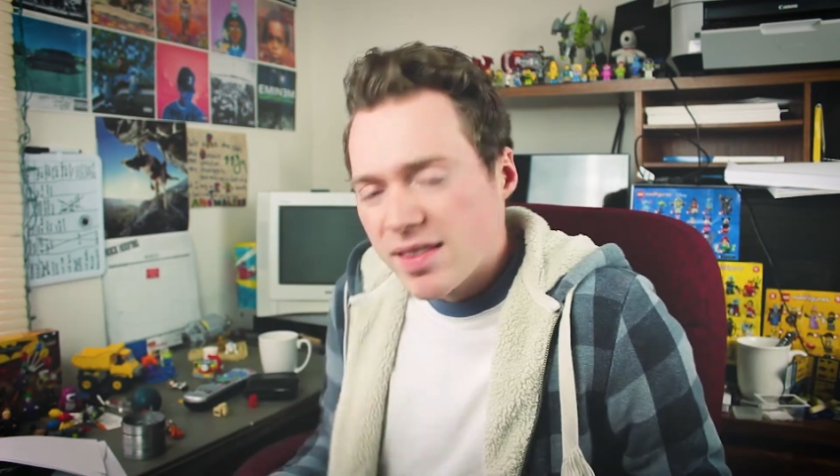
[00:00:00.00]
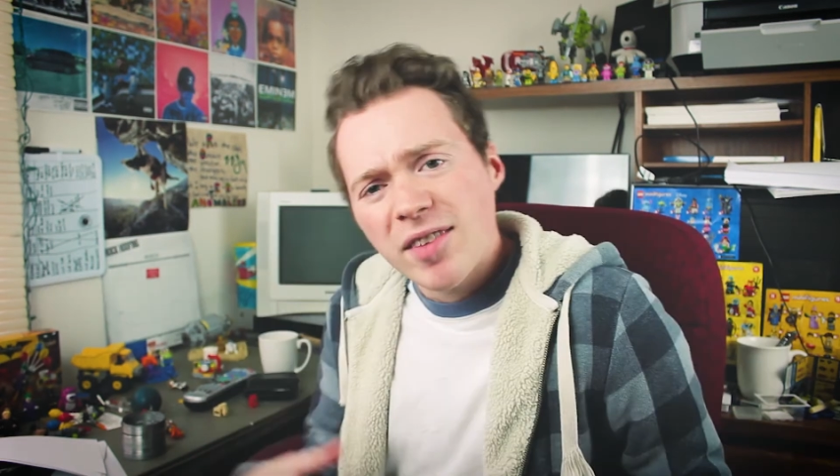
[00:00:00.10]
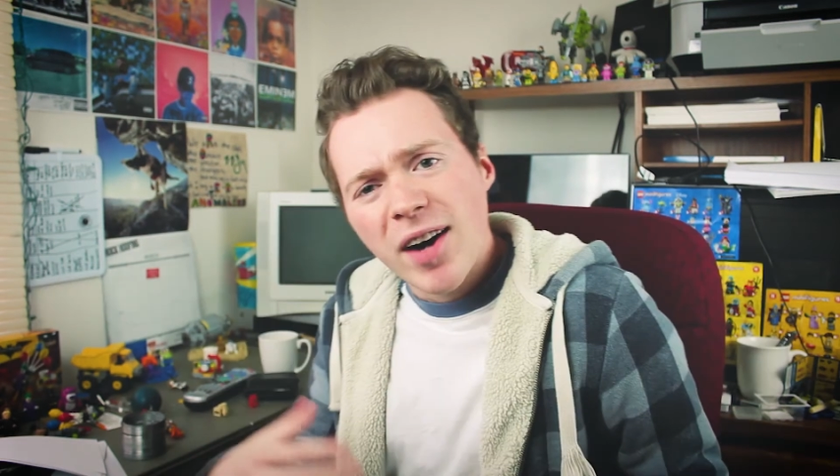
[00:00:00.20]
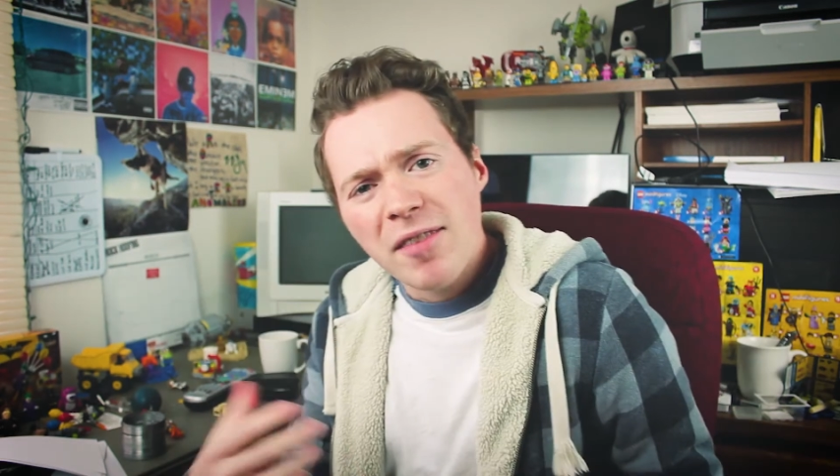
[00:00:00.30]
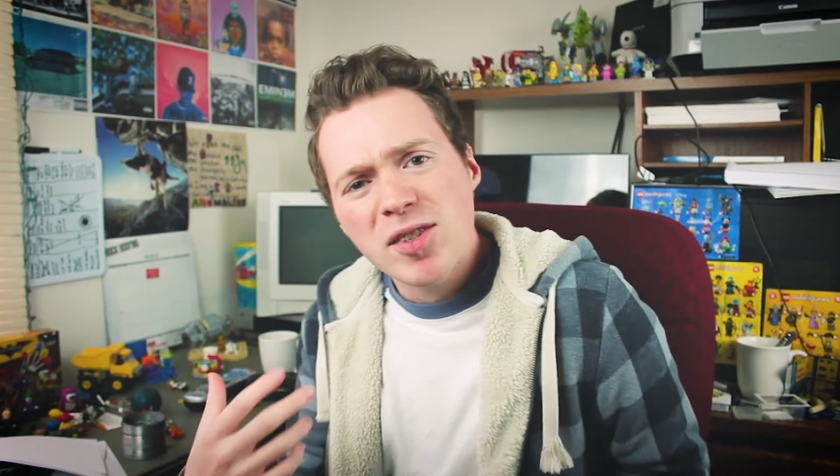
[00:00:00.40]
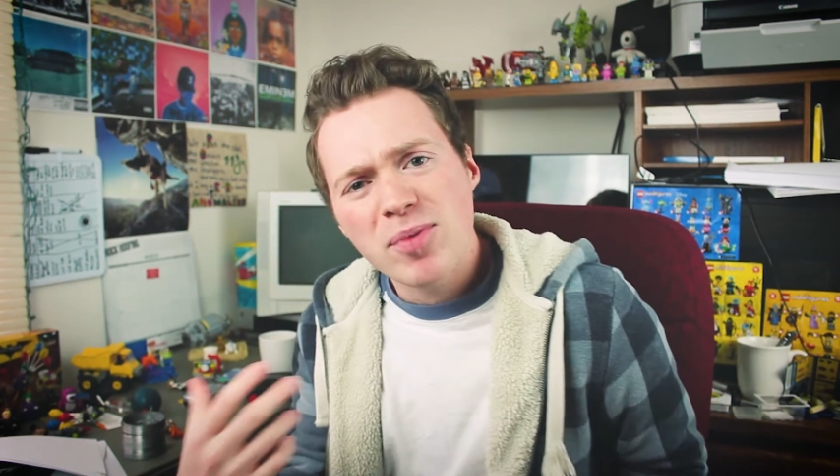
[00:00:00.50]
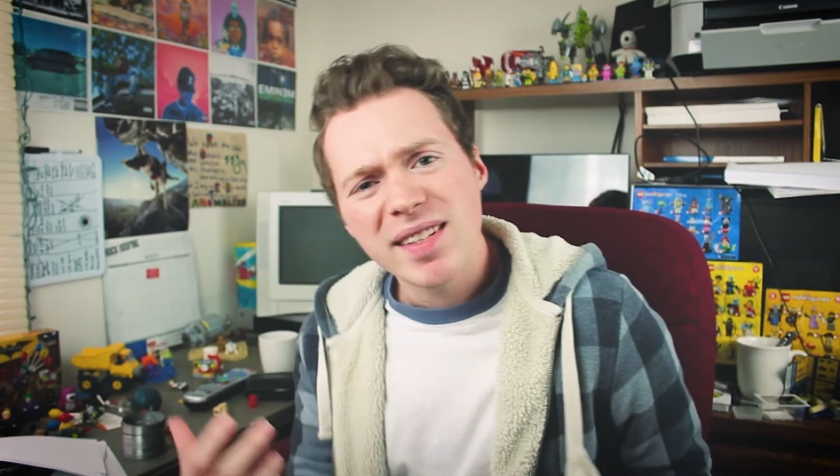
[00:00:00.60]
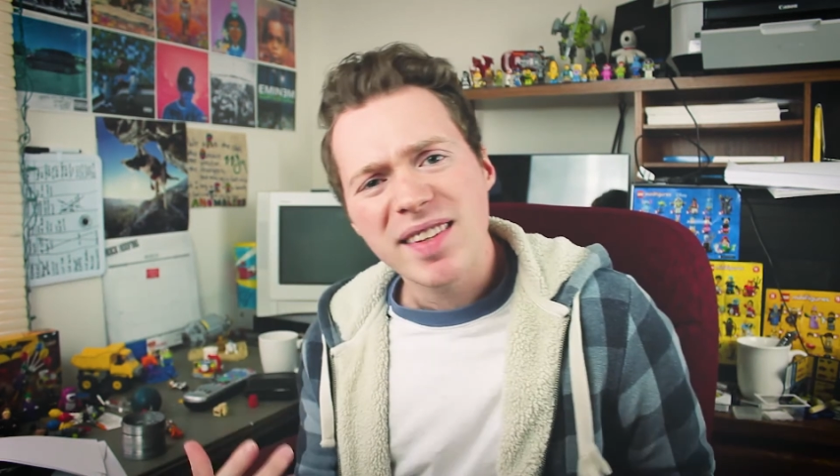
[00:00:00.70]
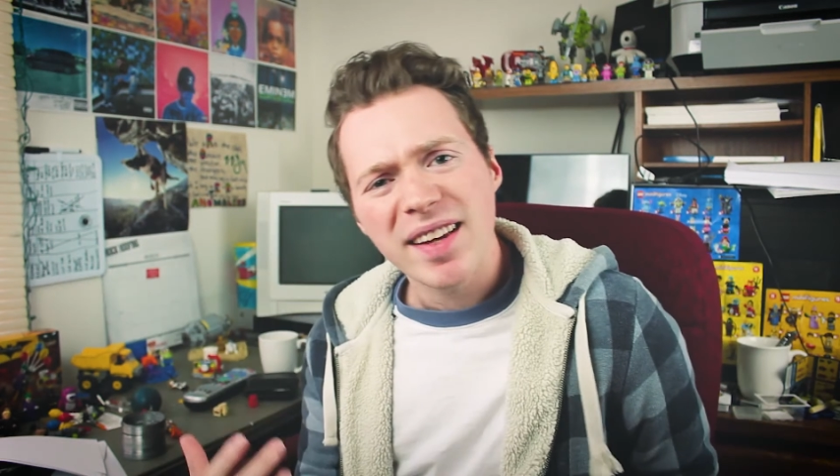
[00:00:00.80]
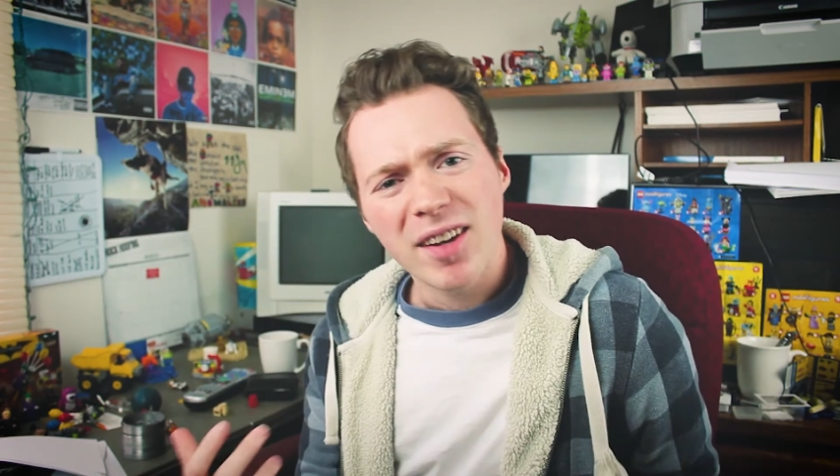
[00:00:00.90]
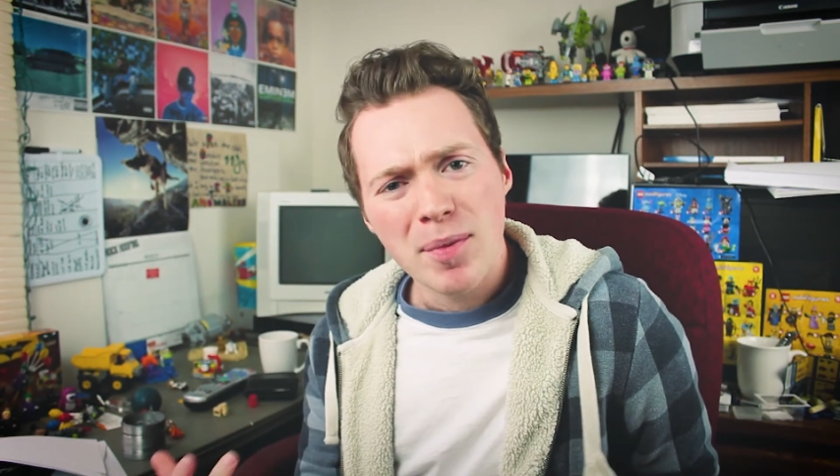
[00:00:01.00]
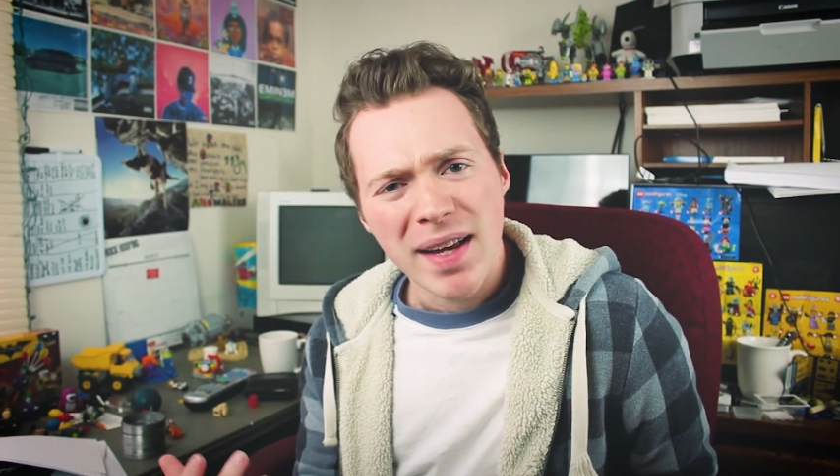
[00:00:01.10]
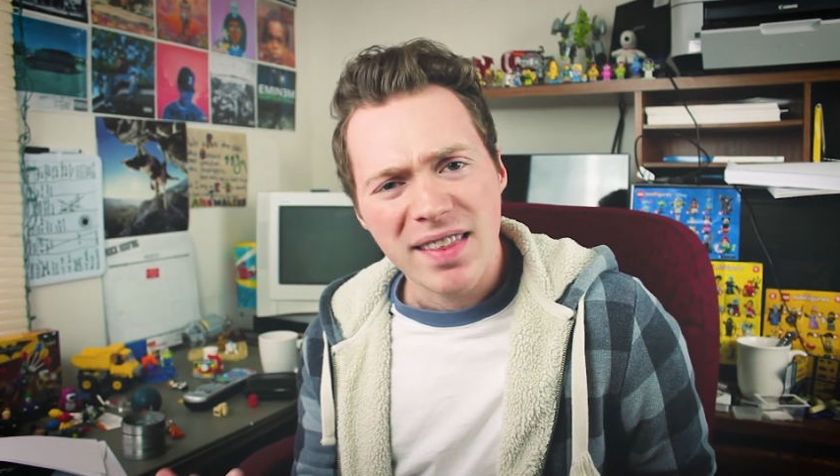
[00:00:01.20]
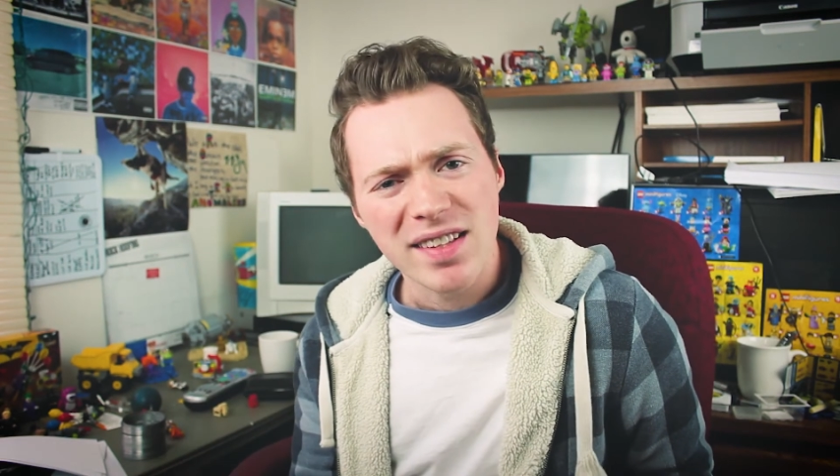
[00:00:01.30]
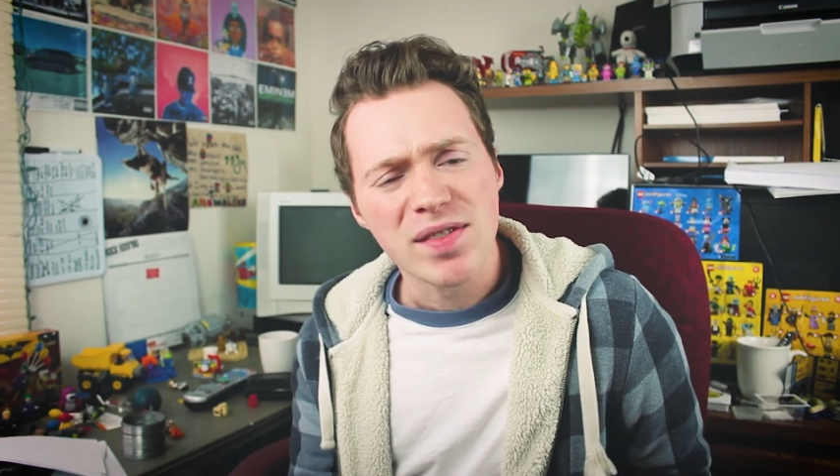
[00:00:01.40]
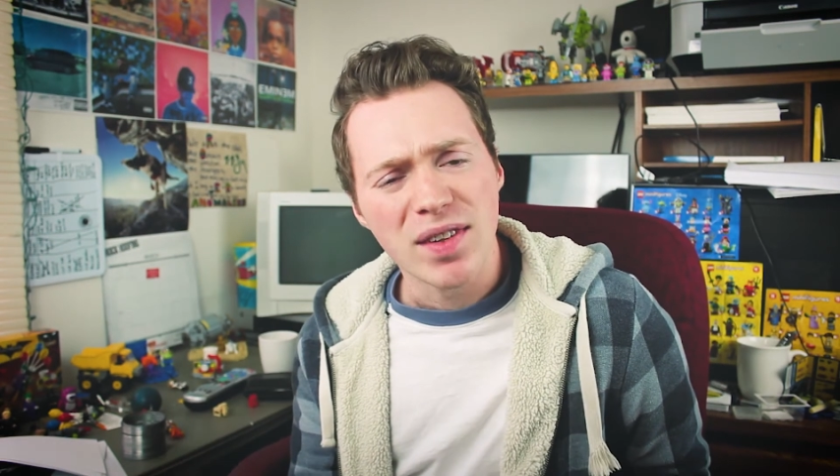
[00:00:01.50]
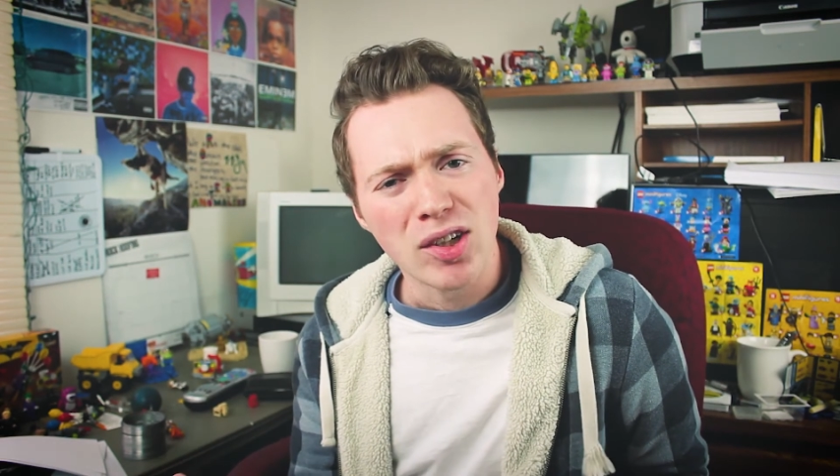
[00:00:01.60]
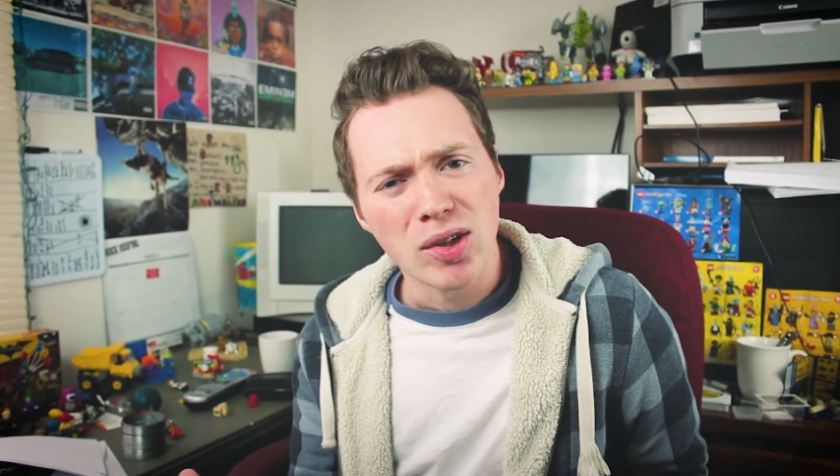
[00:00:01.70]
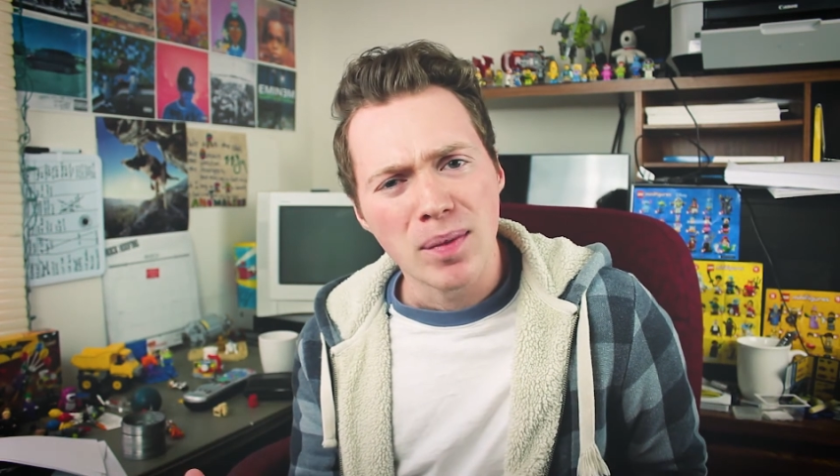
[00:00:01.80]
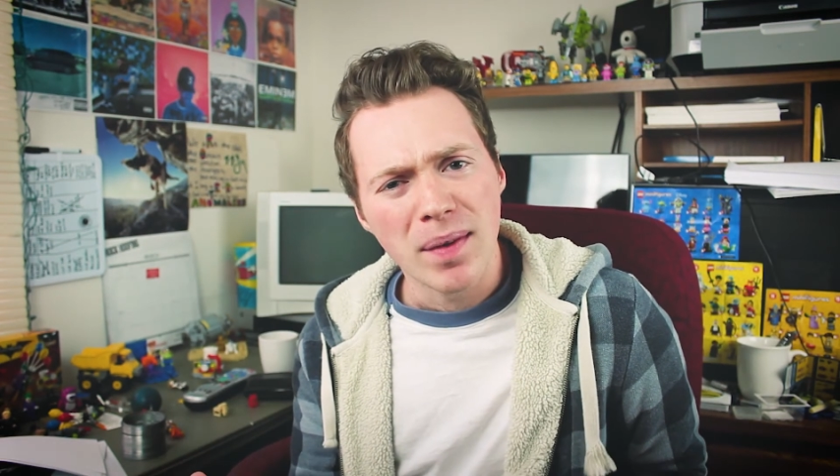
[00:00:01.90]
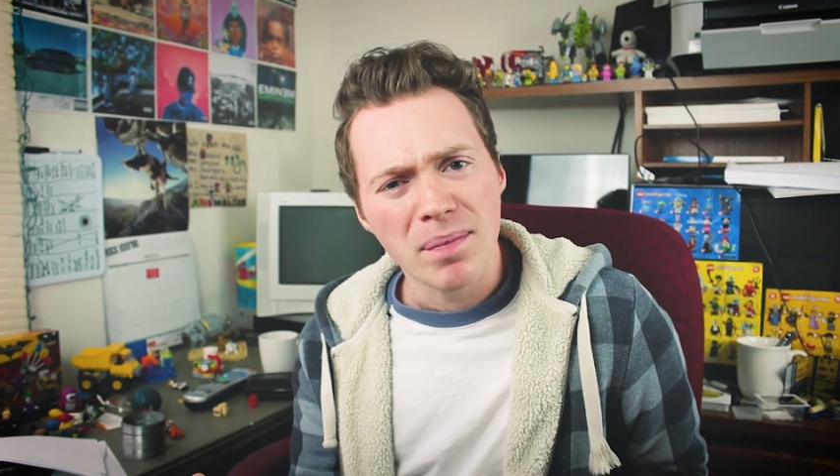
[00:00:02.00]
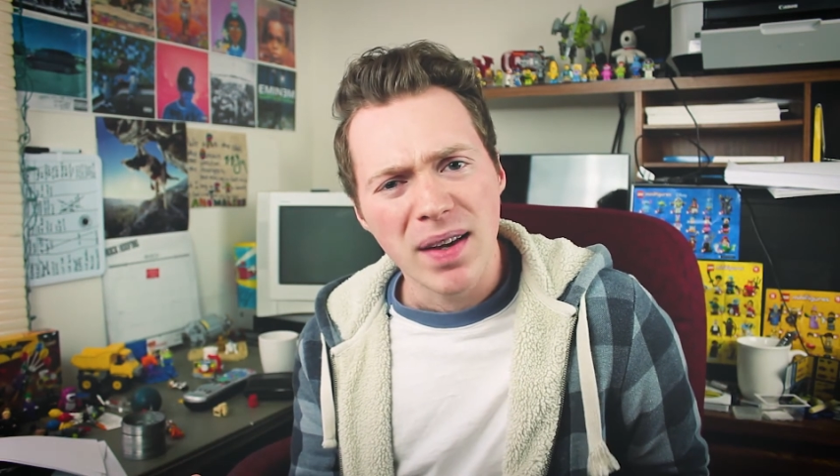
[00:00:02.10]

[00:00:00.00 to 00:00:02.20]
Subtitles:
So I was originally going to make this film